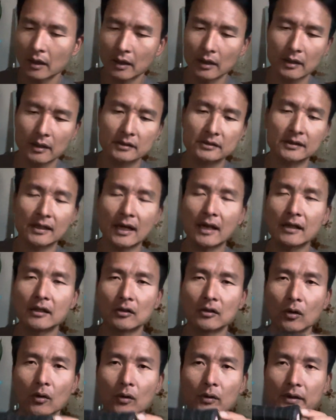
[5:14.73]
slightly
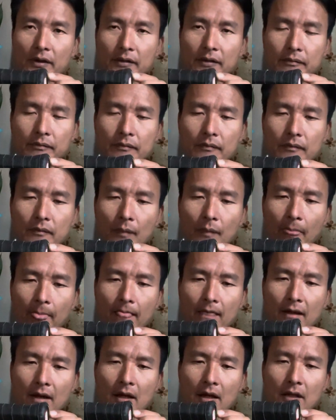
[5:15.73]
longer.
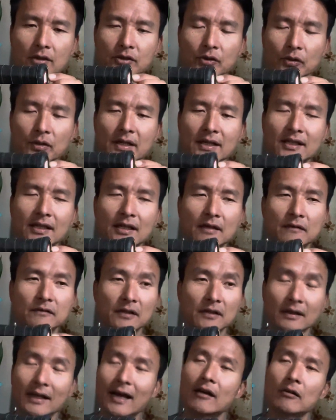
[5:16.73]
So it gives a
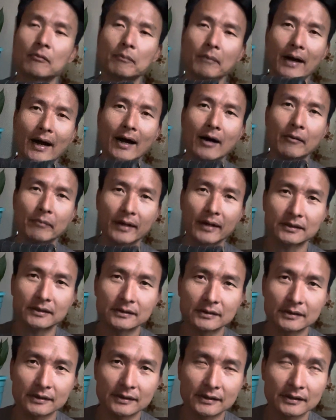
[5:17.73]
lot of pop
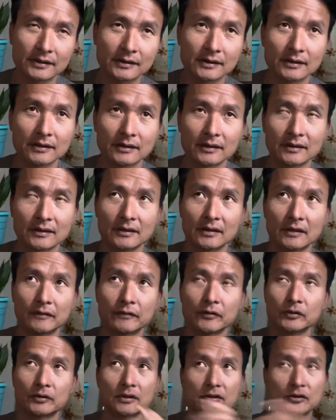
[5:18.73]
actually. If
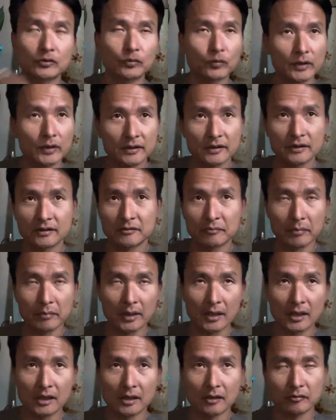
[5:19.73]
you just swing, just
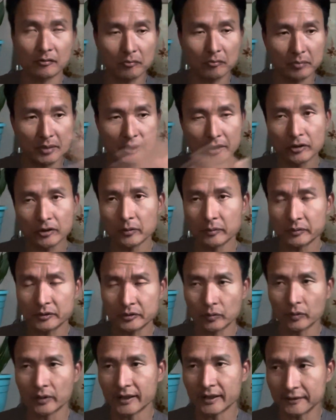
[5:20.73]
medium
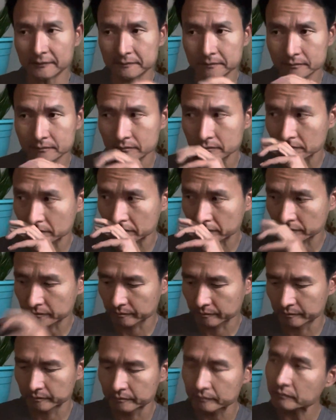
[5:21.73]
swing,
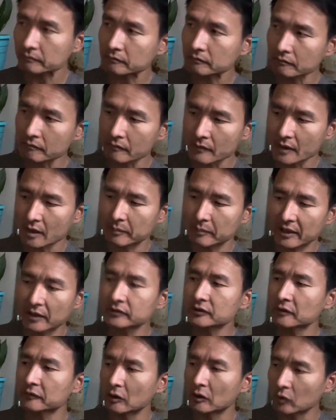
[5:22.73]
because
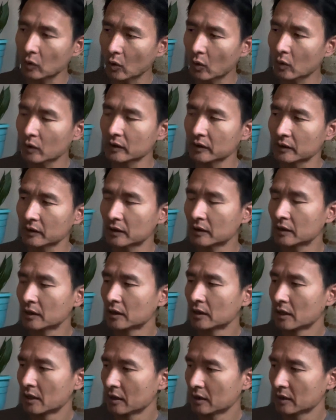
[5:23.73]
of the longer
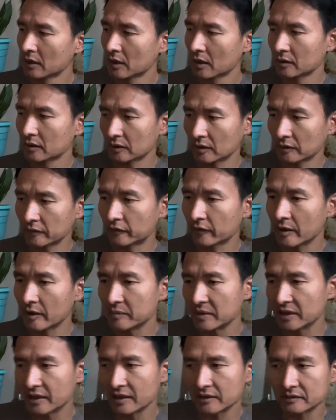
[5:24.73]
frame,
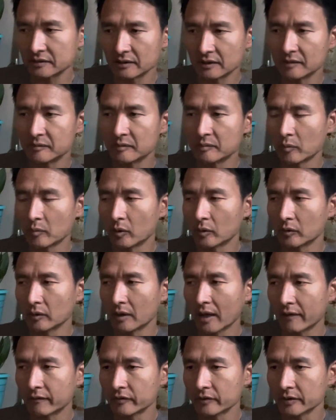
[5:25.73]
it gives a little bit more
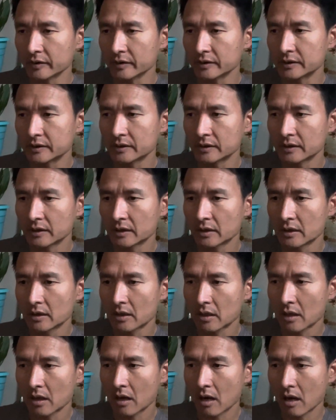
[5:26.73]
leverage.
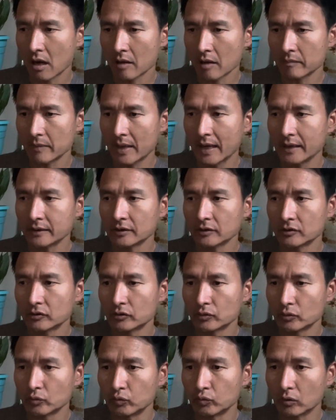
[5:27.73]
I need
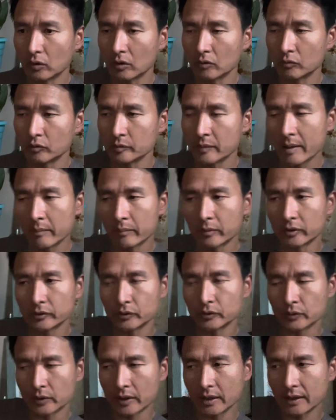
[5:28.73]
to remember
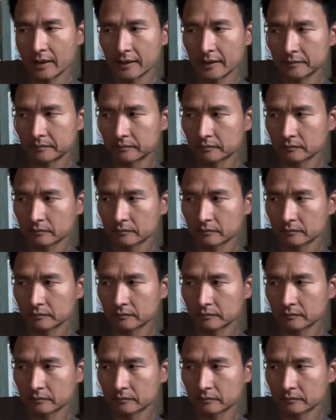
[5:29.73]
to kind of,